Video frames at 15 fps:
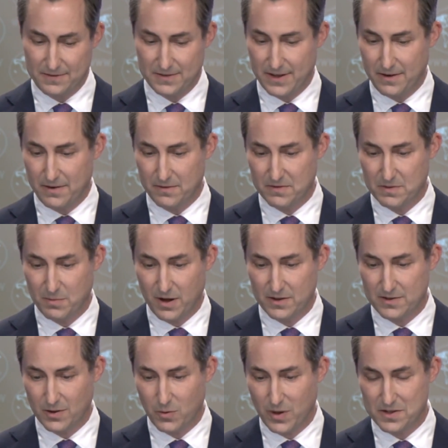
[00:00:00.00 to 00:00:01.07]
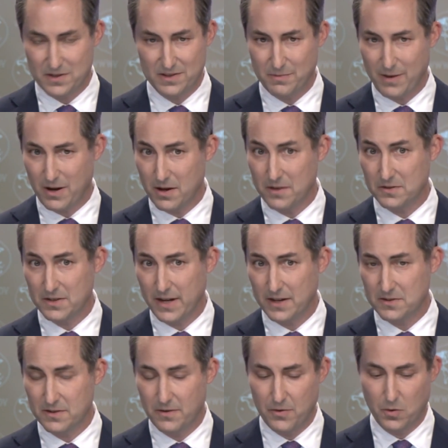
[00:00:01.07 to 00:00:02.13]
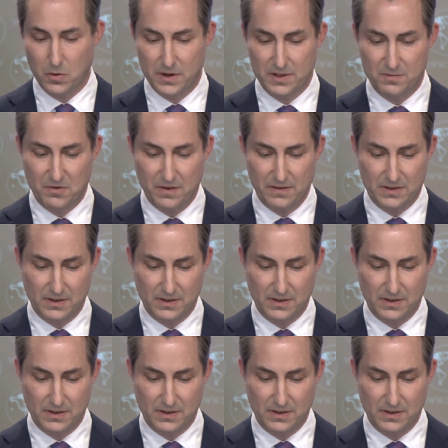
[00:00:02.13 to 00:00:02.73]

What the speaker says: said in response to questions about other sanctioned authorities previously.